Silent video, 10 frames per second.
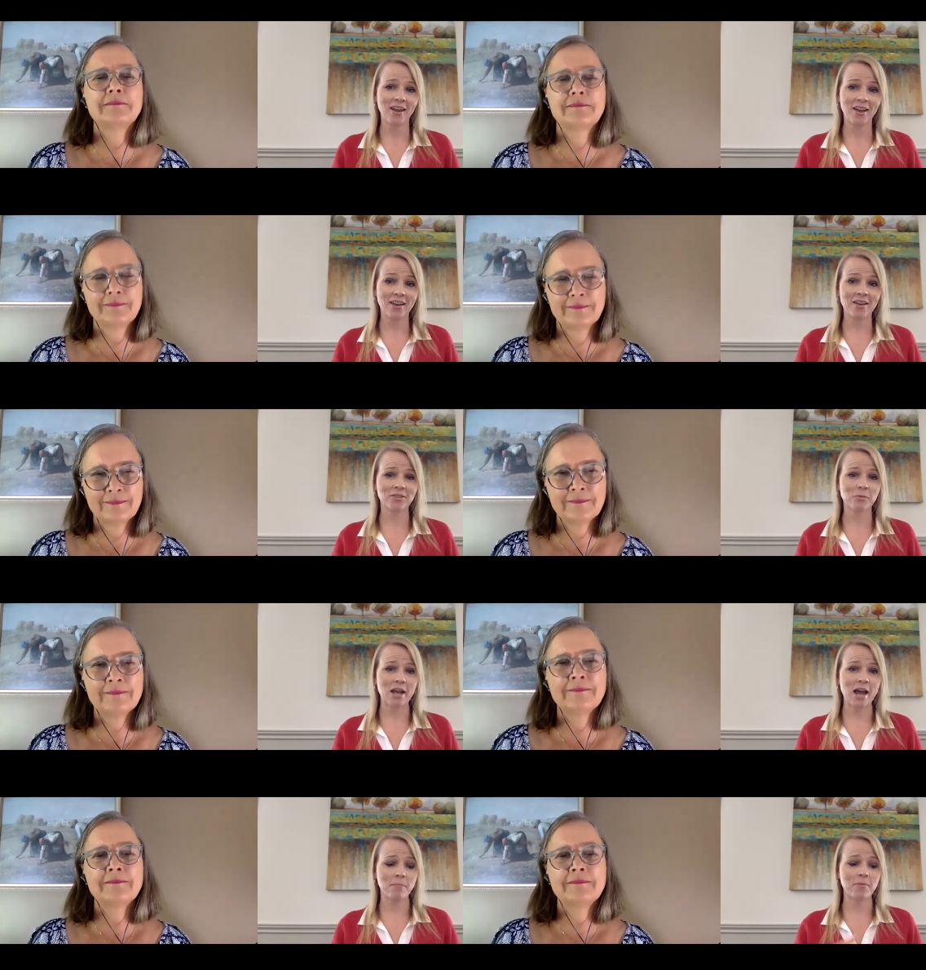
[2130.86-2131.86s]
Speaker 1: And guess
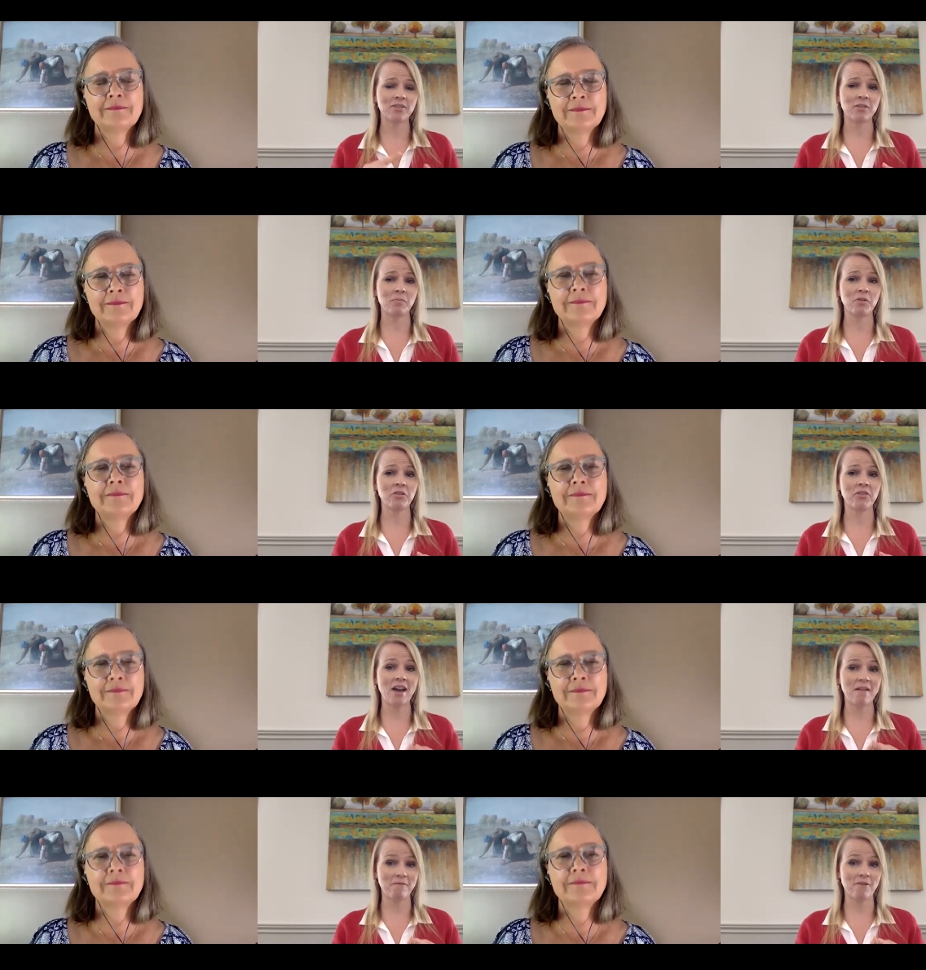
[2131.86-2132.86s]
what happened to both
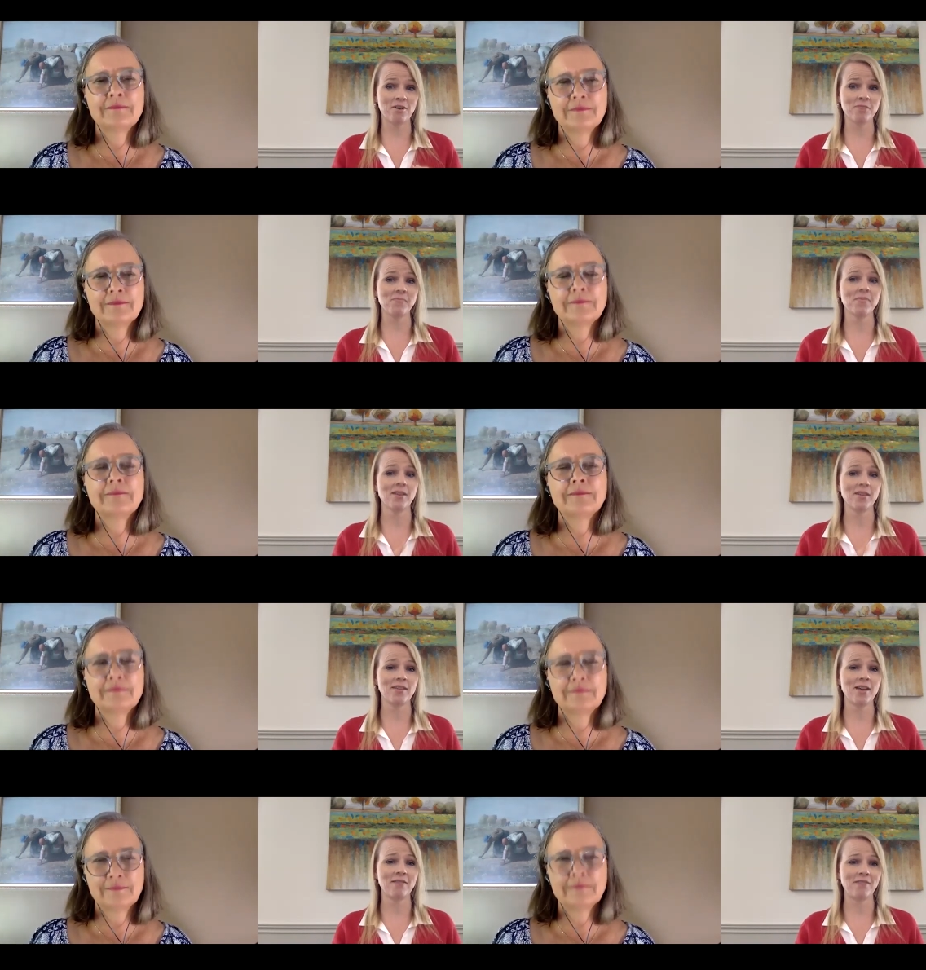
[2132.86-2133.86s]
that farm
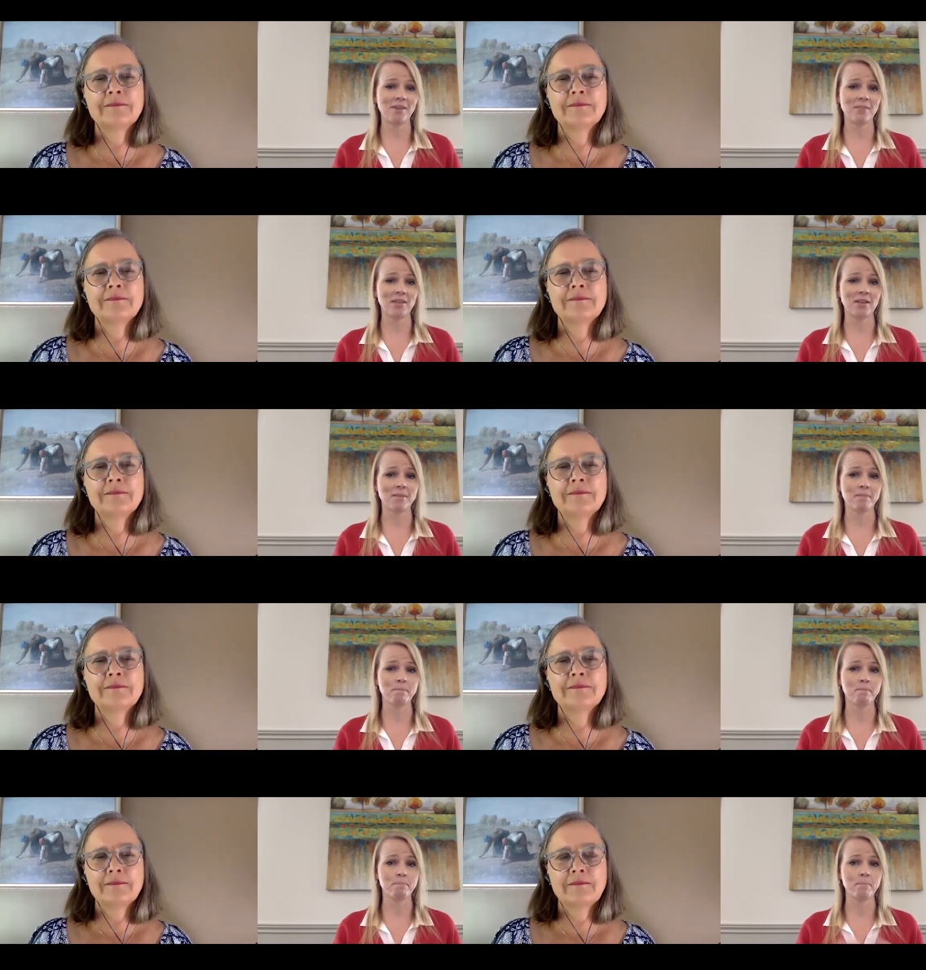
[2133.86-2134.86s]
and that family?
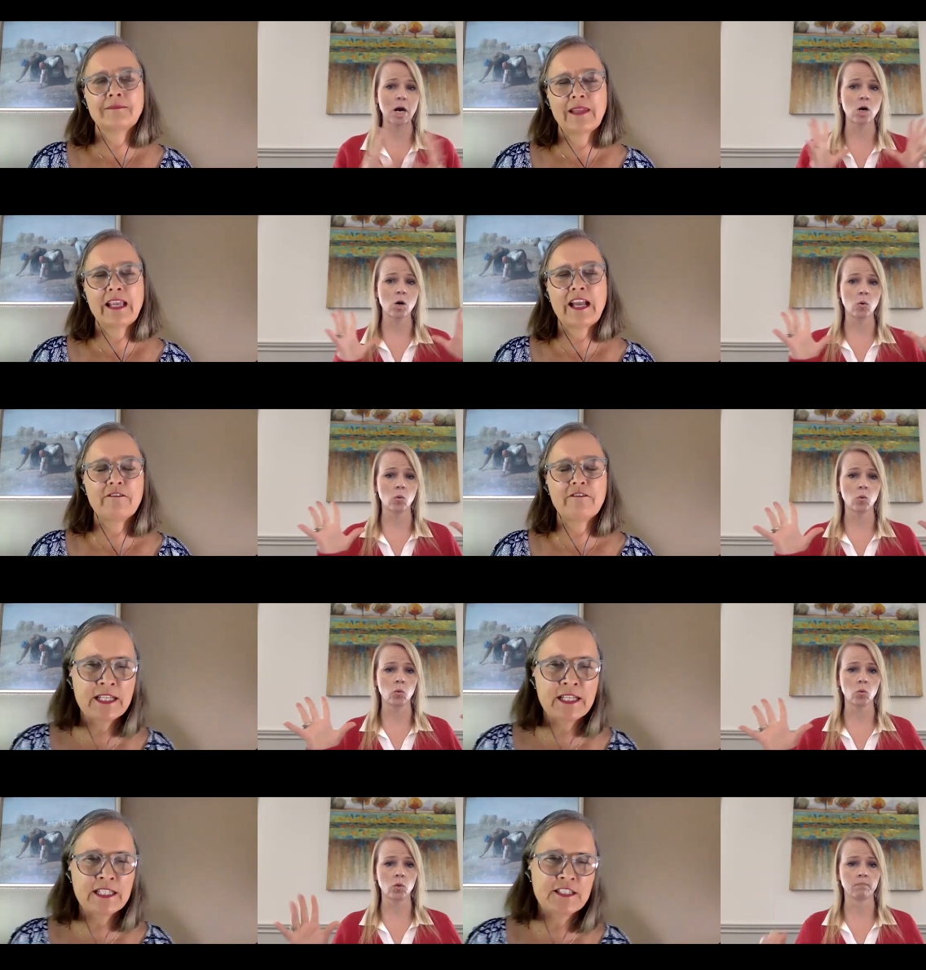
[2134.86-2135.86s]
Speaker 2: Yeah,
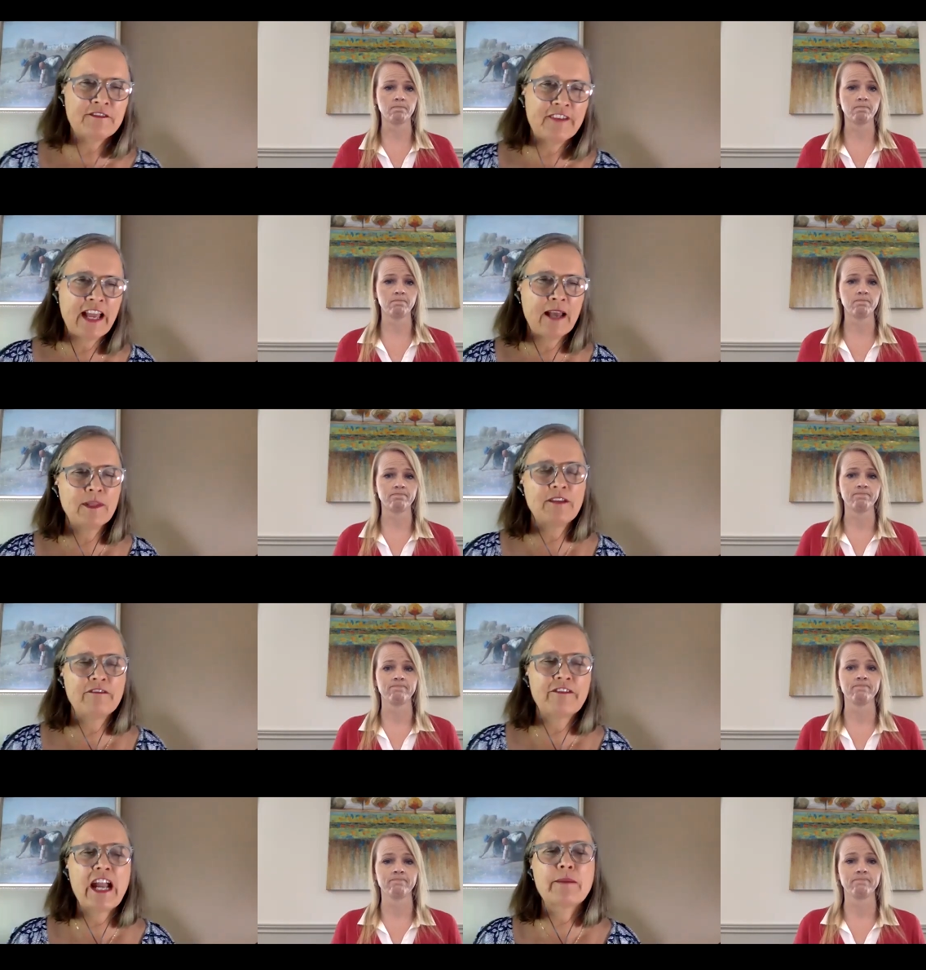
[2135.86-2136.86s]
fragmented family,
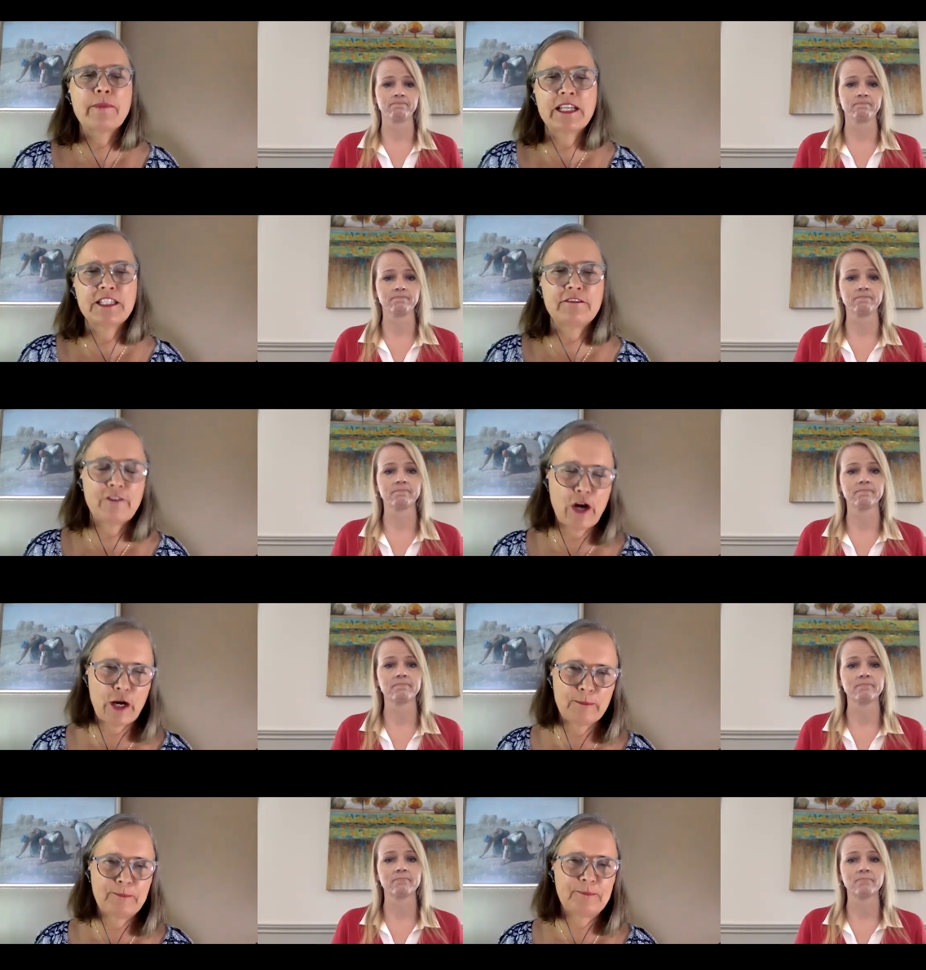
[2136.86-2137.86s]
fragmented
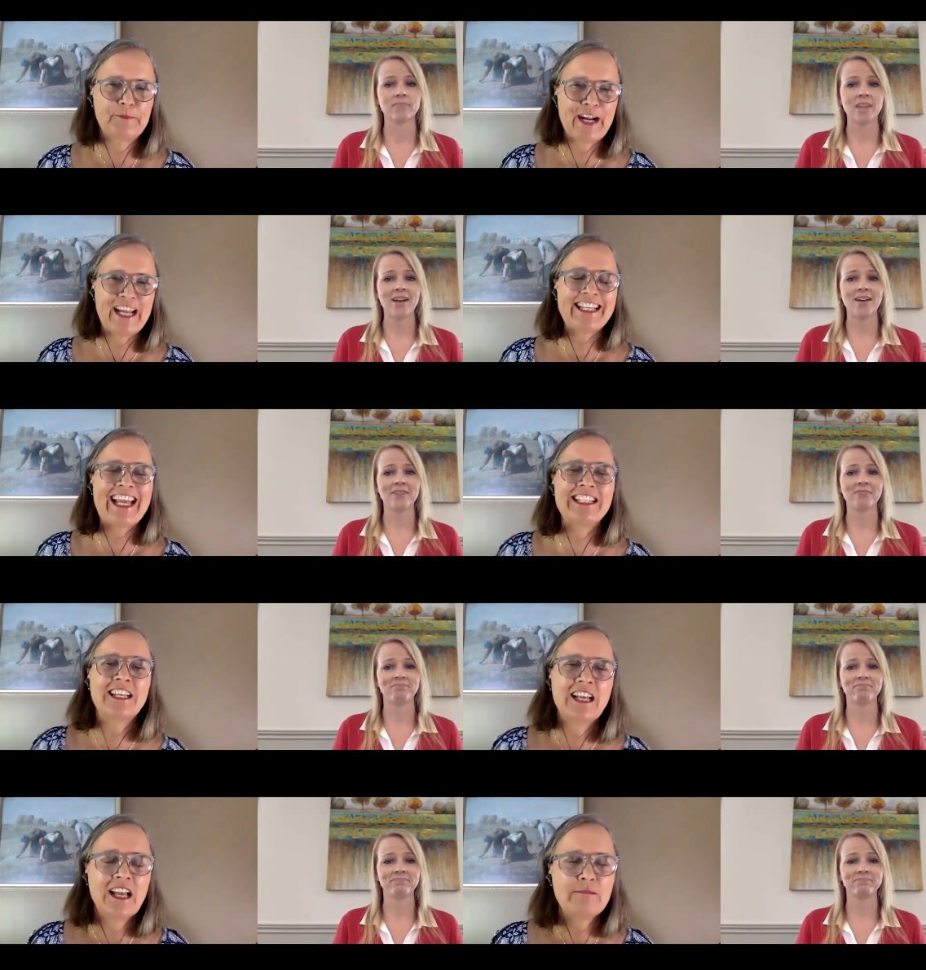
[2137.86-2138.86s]
farm, right? Yeah. And
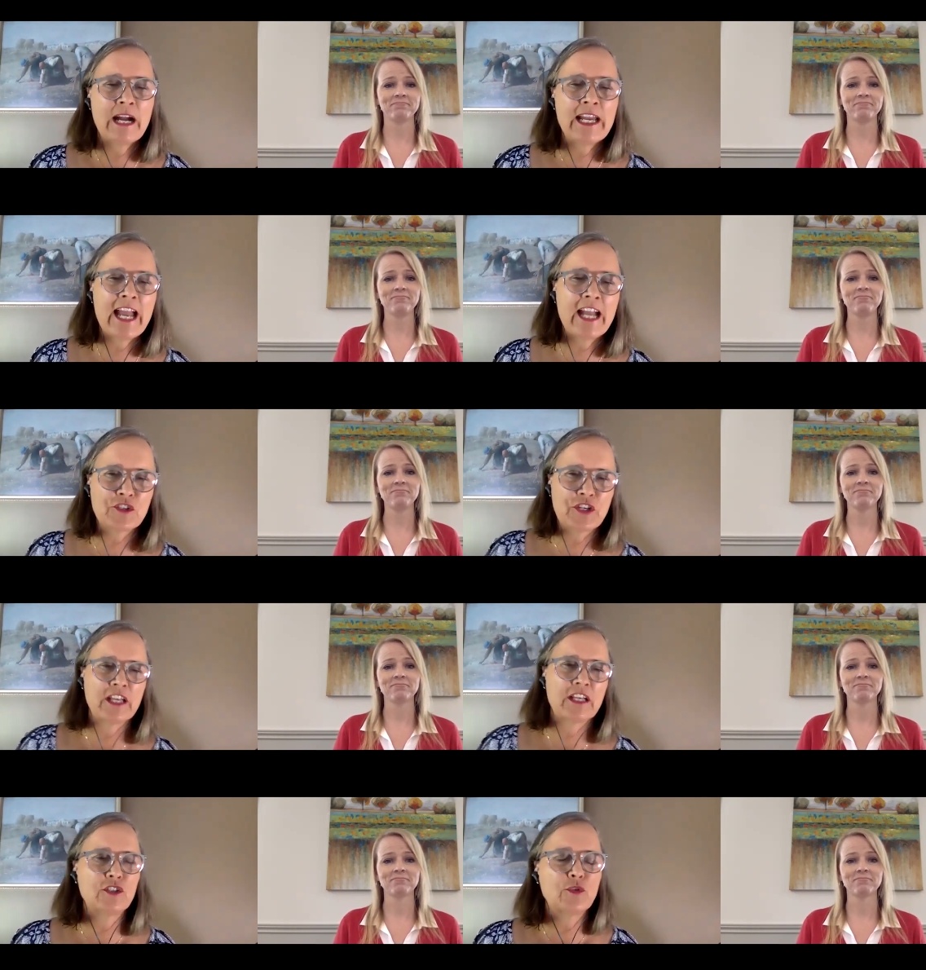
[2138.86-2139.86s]
my
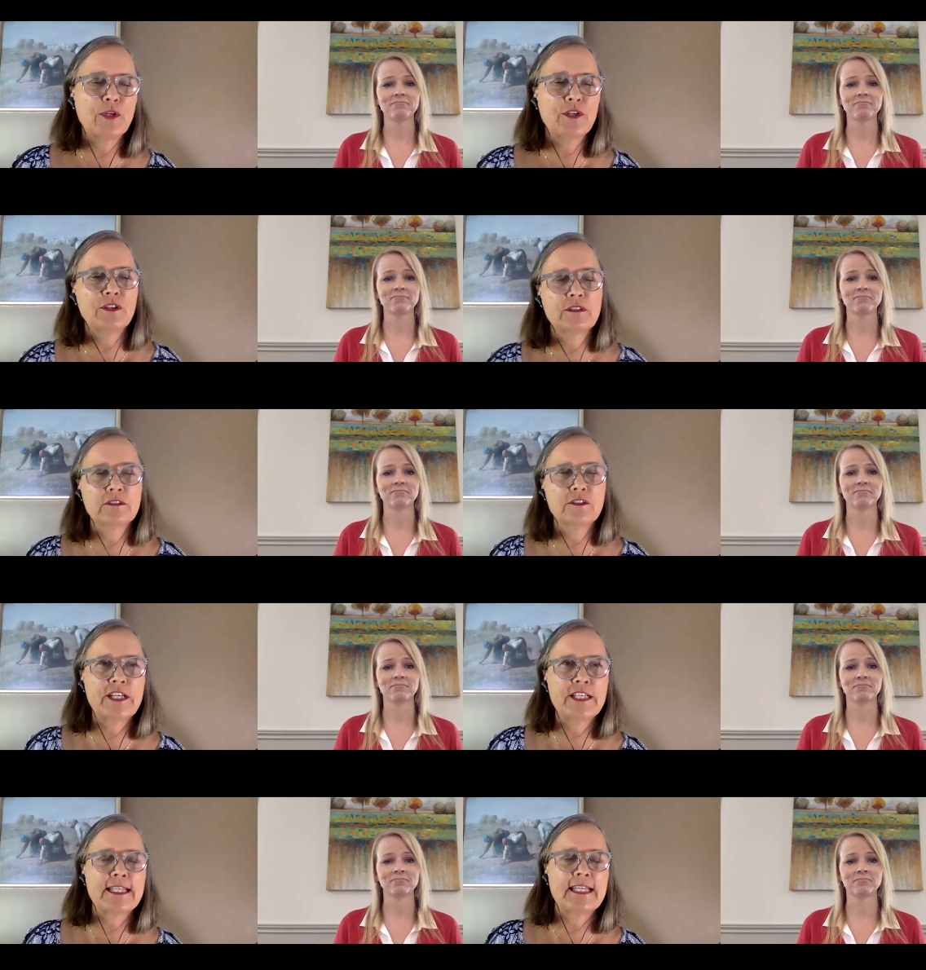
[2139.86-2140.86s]
hashtag on Twitter,
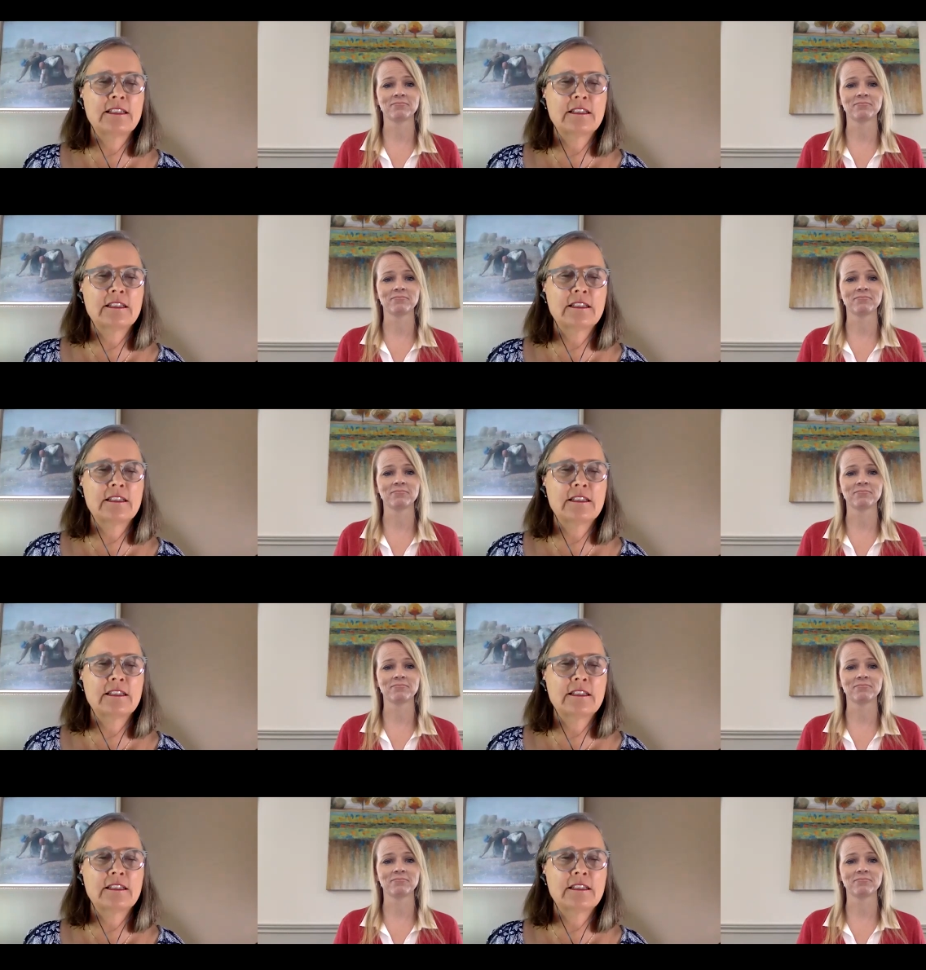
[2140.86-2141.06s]
Tracy, is